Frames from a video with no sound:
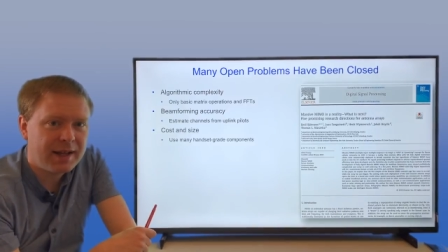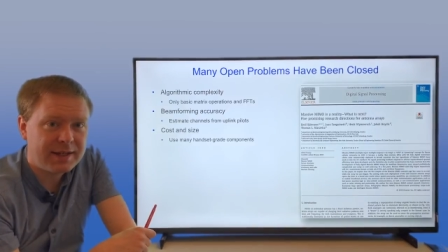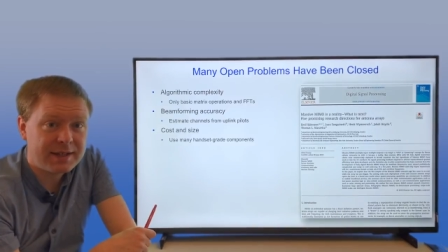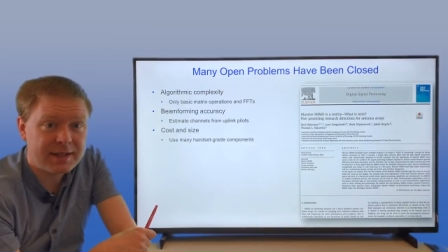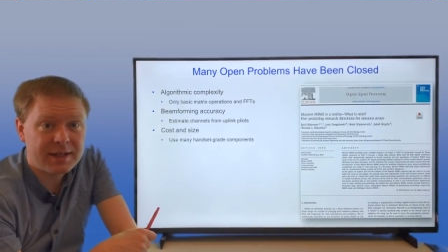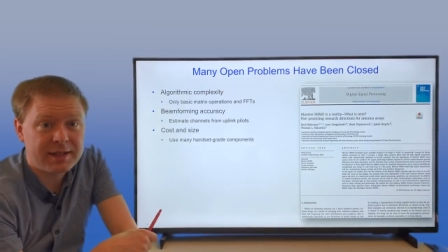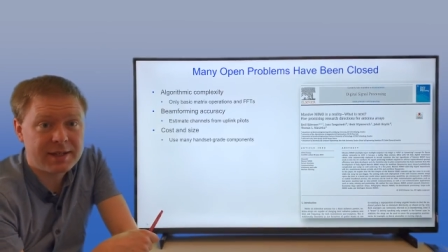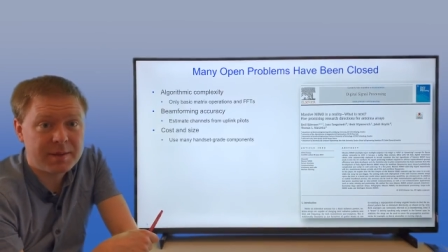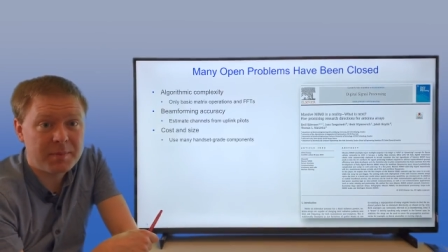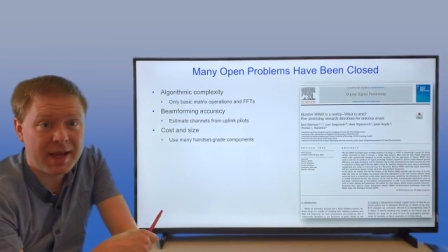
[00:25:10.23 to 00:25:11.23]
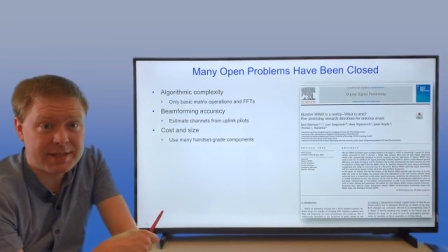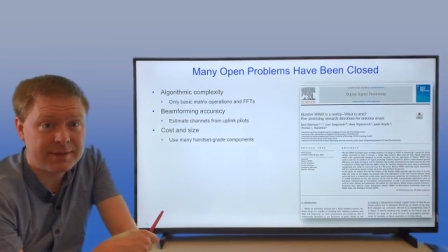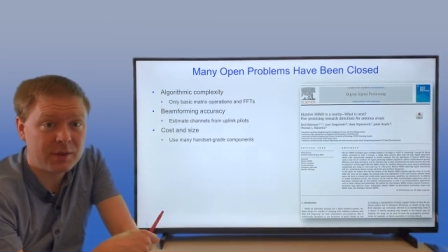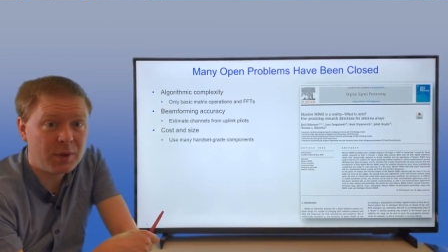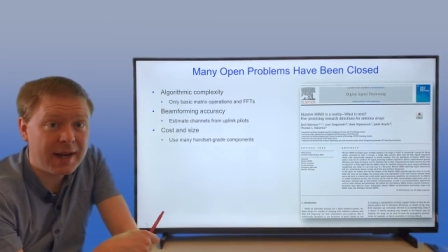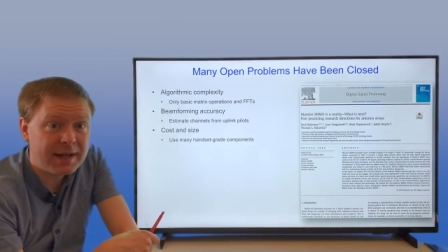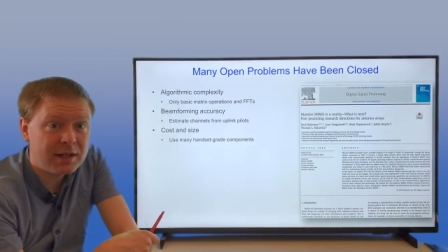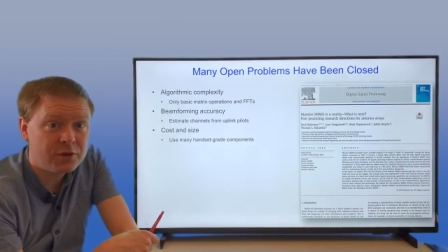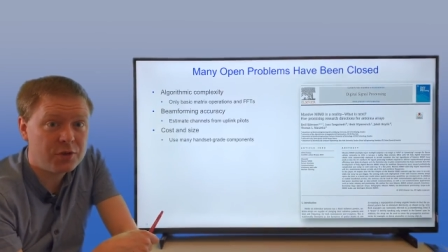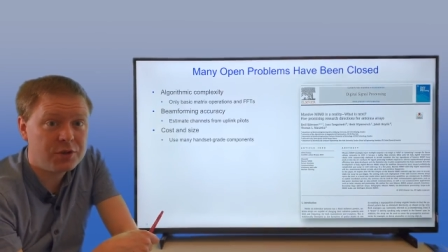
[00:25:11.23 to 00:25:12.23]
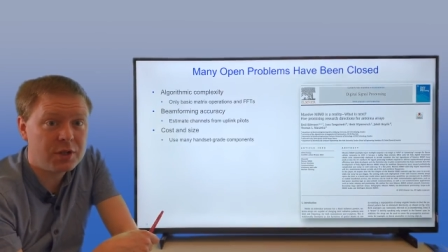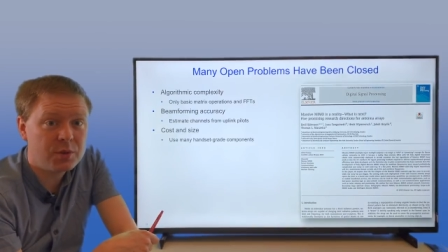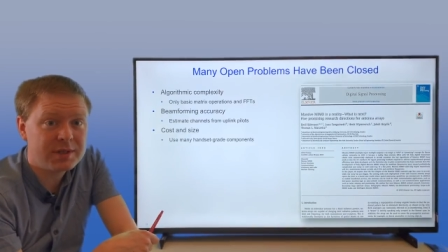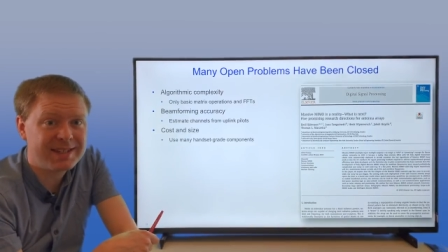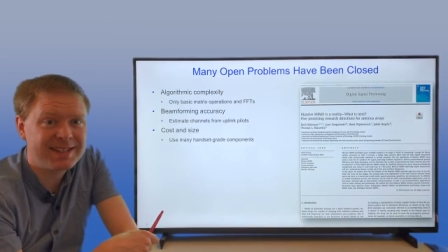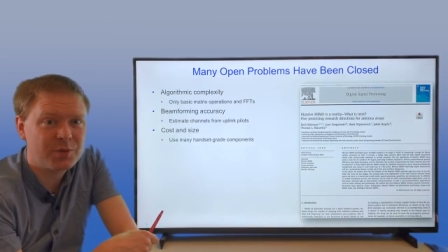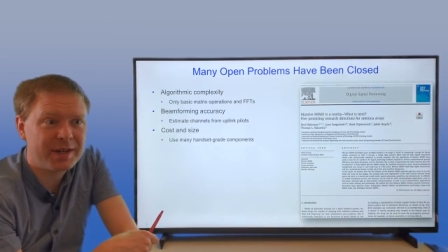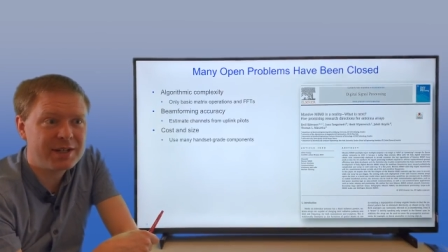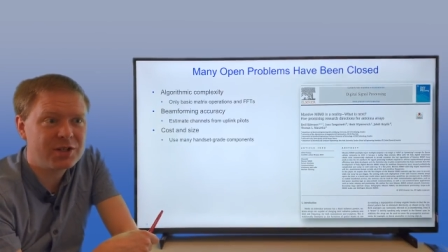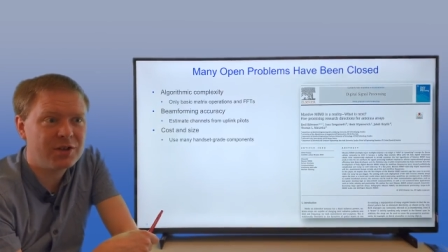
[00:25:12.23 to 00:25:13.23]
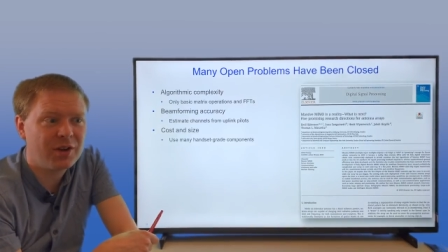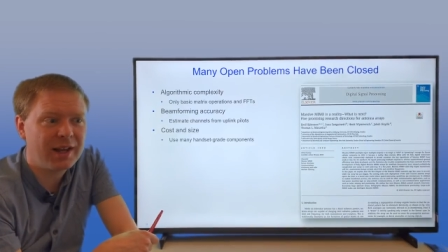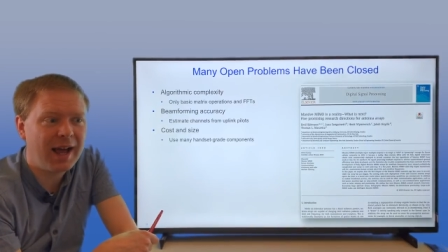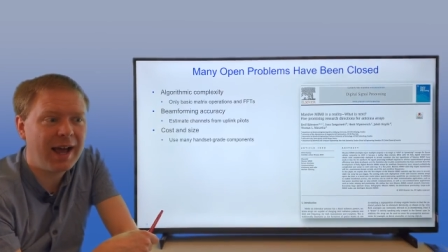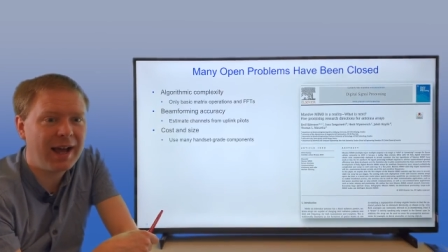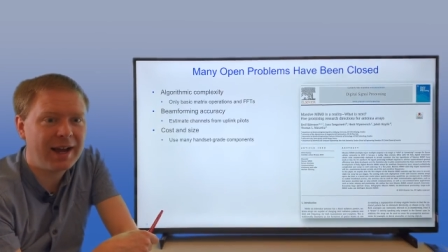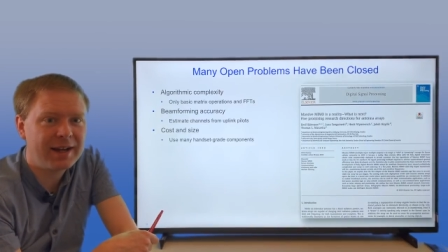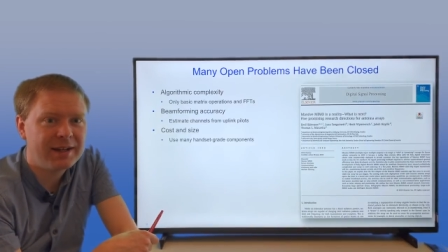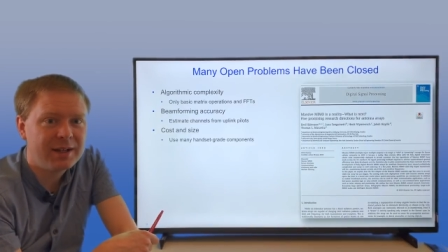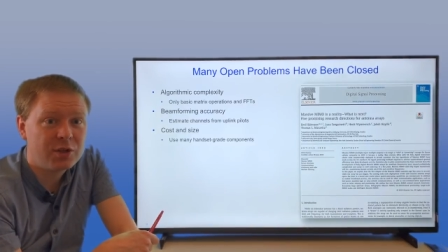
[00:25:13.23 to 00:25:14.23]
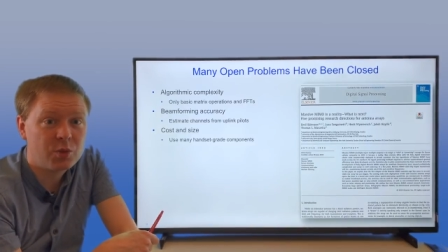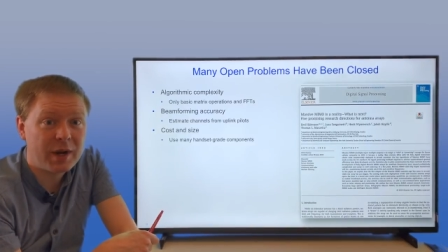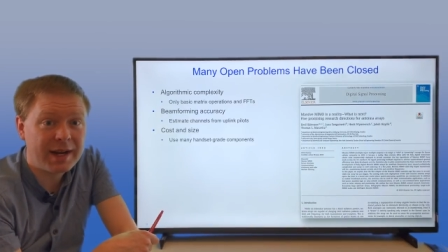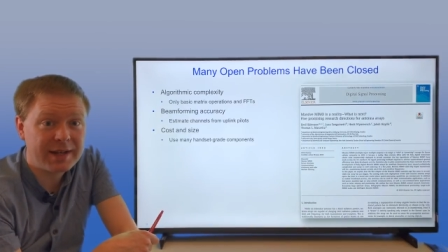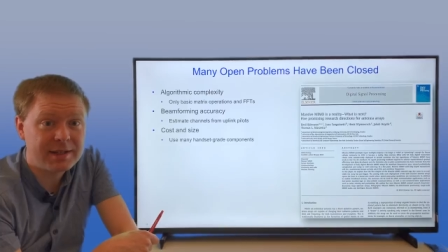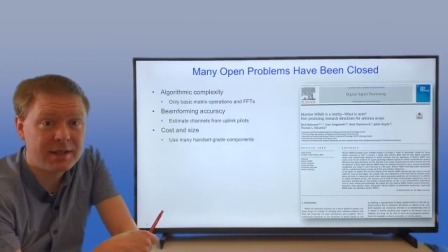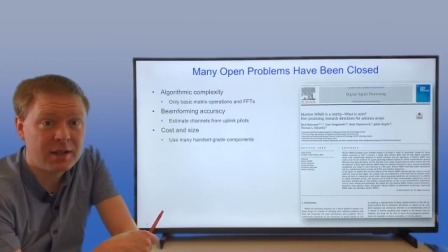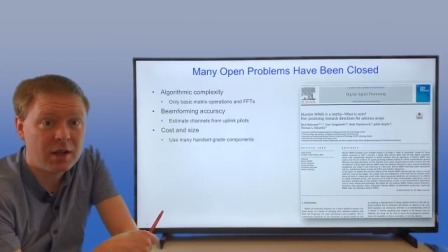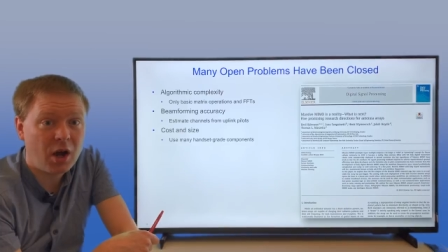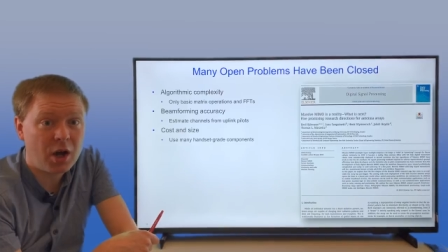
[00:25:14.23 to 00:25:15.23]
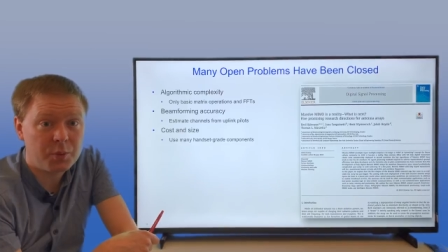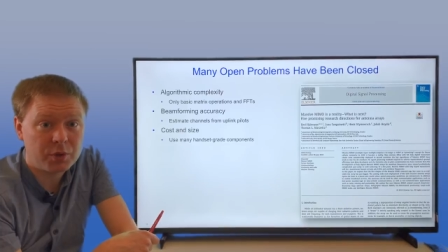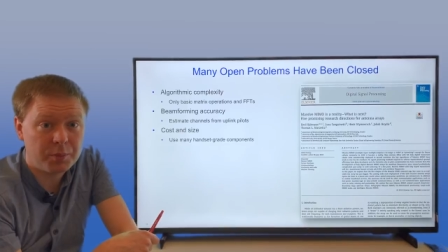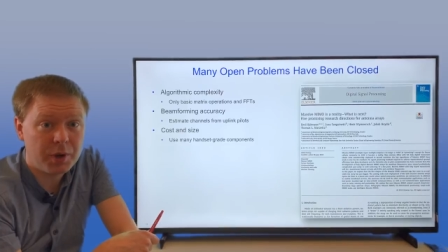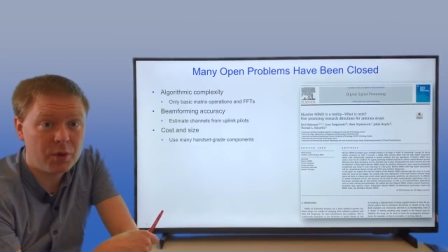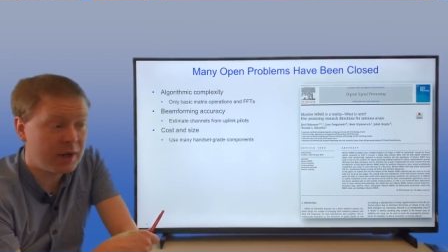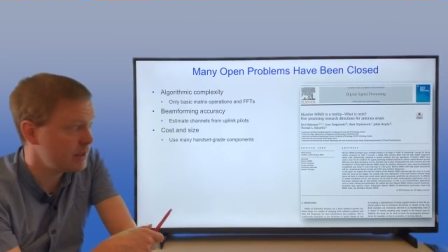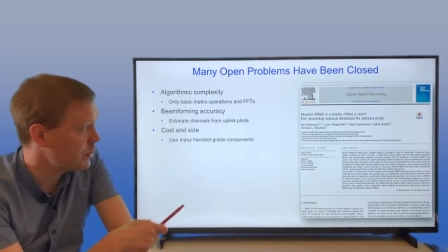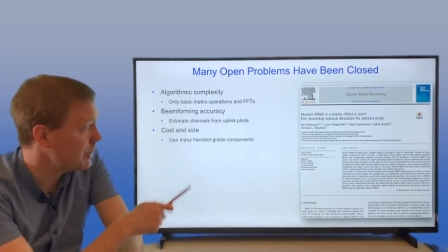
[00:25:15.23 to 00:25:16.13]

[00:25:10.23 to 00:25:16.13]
in the massive array to use the traditional high-grade hardware components.